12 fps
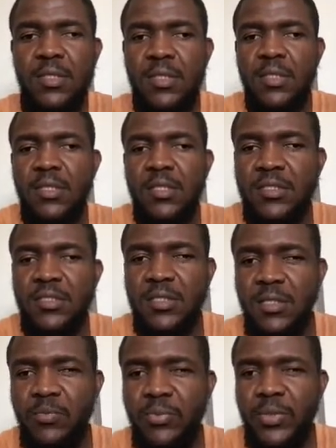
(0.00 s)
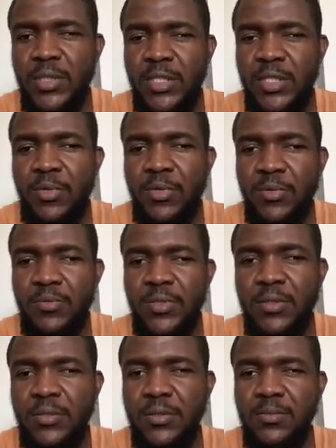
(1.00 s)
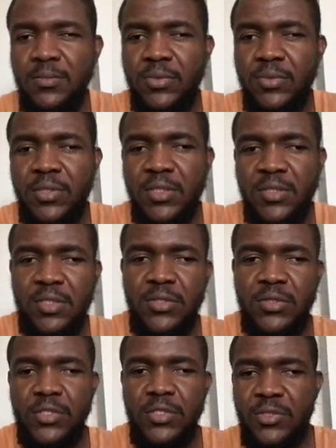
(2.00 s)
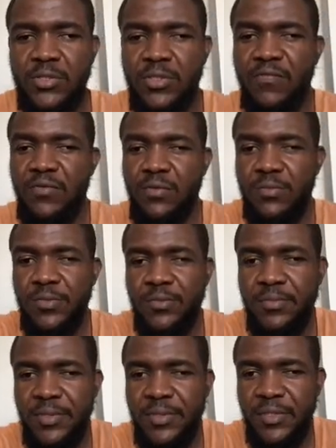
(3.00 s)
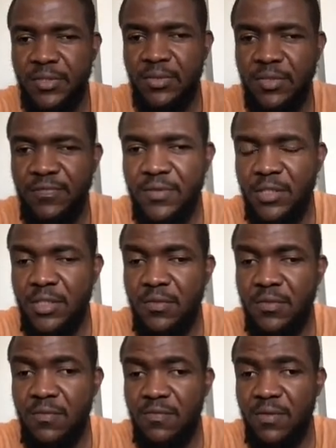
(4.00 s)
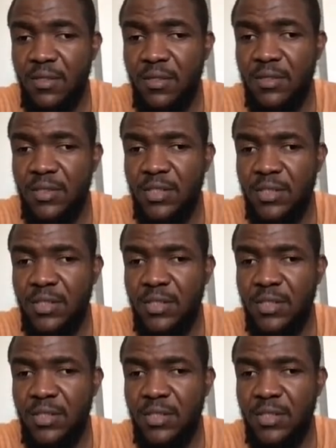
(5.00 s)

it says the build zip command build execution environment based on definition file is